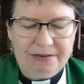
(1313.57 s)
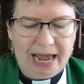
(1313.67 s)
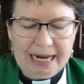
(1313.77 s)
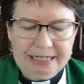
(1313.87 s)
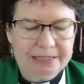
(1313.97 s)

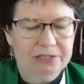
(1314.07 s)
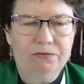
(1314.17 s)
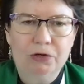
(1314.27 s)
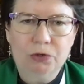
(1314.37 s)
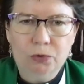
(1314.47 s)
agents
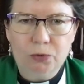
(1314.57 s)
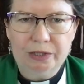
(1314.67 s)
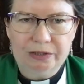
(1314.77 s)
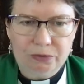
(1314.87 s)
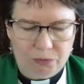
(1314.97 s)
for good
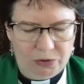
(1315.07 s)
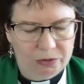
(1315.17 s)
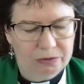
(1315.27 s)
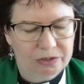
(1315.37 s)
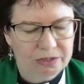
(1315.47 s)
in the
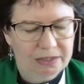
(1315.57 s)
world,